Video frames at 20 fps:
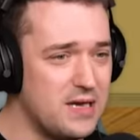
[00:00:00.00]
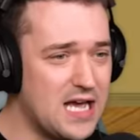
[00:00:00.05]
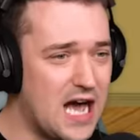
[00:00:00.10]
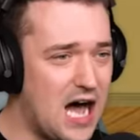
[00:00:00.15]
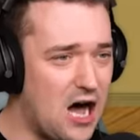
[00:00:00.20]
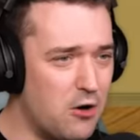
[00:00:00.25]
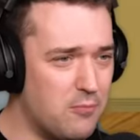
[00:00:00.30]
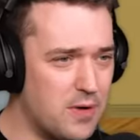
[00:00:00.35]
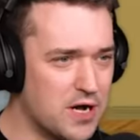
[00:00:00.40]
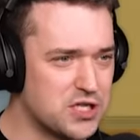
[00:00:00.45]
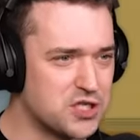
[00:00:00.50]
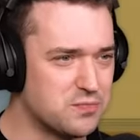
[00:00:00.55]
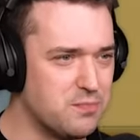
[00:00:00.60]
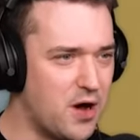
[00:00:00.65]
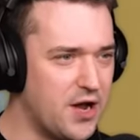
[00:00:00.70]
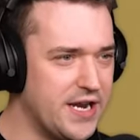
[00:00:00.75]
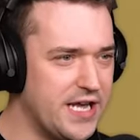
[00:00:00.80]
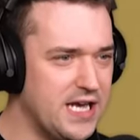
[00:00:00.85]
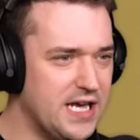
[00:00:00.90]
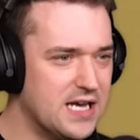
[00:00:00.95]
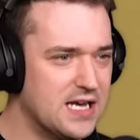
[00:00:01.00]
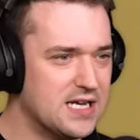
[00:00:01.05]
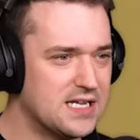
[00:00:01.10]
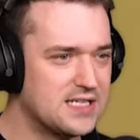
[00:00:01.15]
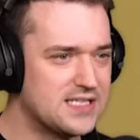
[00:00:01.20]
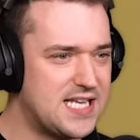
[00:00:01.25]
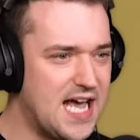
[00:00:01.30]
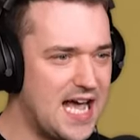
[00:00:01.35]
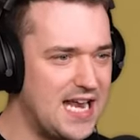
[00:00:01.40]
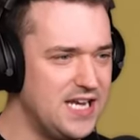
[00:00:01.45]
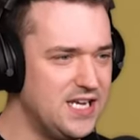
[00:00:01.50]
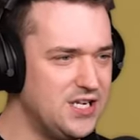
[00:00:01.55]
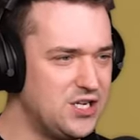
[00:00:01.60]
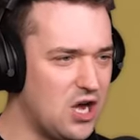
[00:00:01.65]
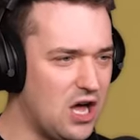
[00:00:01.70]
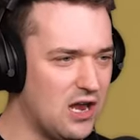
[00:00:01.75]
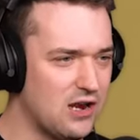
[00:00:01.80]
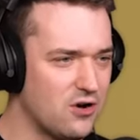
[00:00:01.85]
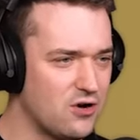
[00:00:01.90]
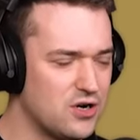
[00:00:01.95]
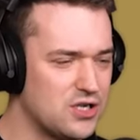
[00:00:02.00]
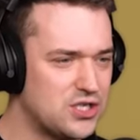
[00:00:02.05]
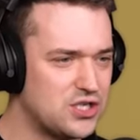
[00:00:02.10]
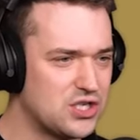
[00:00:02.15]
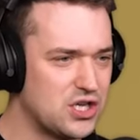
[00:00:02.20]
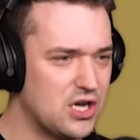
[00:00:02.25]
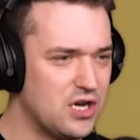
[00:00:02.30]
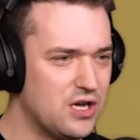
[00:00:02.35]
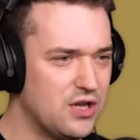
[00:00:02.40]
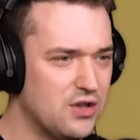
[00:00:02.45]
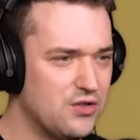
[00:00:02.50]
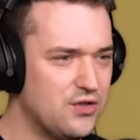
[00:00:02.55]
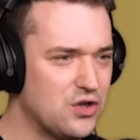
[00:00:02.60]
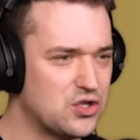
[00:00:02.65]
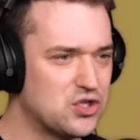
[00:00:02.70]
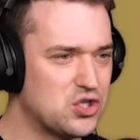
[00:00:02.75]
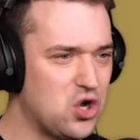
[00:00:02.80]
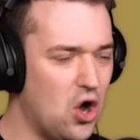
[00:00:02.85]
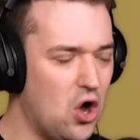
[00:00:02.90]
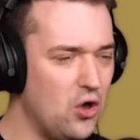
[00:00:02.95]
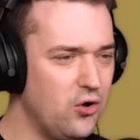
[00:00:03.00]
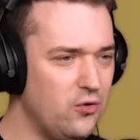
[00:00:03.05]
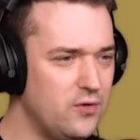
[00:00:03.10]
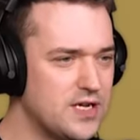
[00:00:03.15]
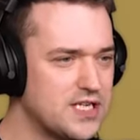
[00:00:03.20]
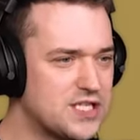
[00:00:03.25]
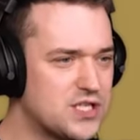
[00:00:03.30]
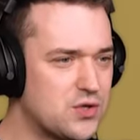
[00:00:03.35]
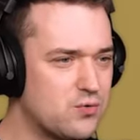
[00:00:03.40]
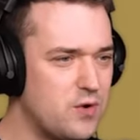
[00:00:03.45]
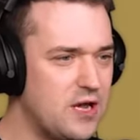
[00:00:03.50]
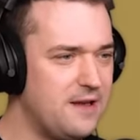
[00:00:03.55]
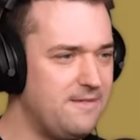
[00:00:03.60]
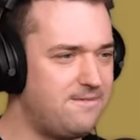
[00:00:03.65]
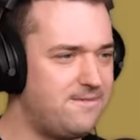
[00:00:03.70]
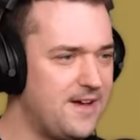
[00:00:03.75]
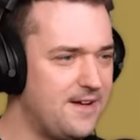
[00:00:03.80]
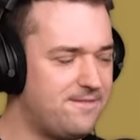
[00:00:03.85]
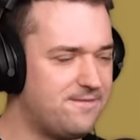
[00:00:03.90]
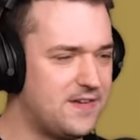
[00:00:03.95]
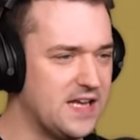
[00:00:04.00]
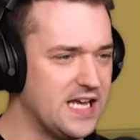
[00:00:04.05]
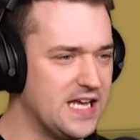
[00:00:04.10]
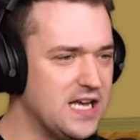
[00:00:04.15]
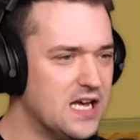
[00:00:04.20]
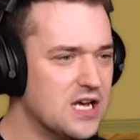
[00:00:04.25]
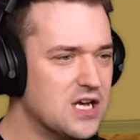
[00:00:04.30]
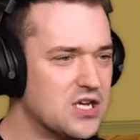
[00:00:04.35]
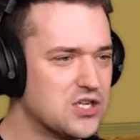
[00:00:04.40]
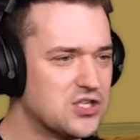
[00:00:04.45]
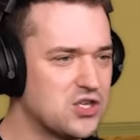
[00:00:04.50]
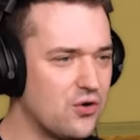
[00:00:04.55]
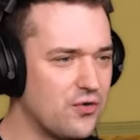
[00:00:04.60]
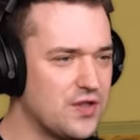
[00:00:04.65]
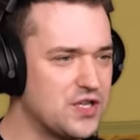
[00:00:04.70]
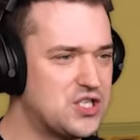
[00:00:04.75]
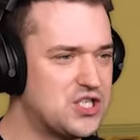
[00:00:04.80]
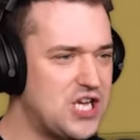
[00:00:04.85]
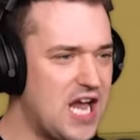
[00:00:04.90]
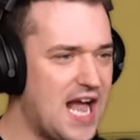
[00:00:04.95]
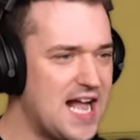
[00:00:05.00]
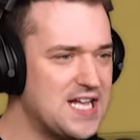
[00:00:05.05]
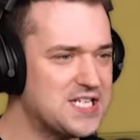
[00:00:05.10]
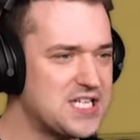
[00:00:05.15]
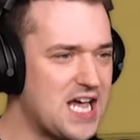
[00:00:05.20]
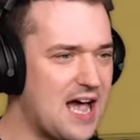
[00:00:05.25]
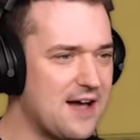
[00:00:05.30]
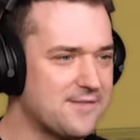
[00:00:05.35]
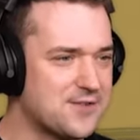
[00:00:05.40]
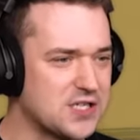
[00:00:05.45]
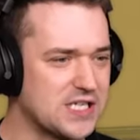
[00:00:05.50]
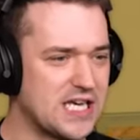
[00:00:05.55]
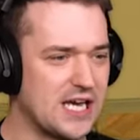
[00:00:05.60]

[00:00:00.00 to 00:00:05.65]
me how much money? $10. The total is $3.50. So the change I have to